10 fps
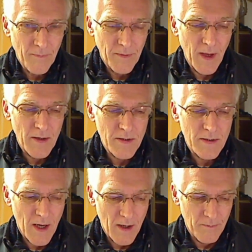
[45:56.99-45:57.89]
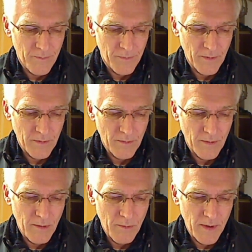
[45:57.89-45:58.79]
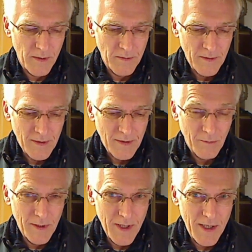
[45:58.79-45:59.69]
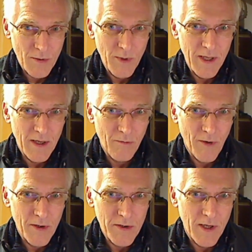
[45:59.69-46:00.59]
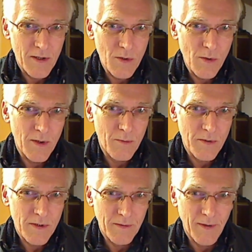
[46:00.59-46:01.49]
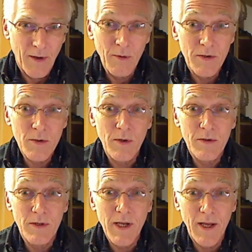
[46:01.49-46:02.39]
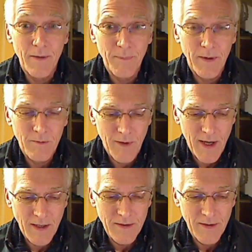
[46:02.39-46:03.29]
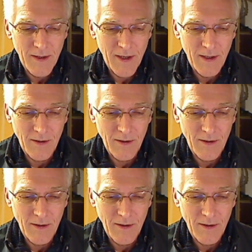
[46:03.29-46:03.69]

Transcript: Yes, um, we we we need to read it first. I saw it was I only saw it today, in fact, mm.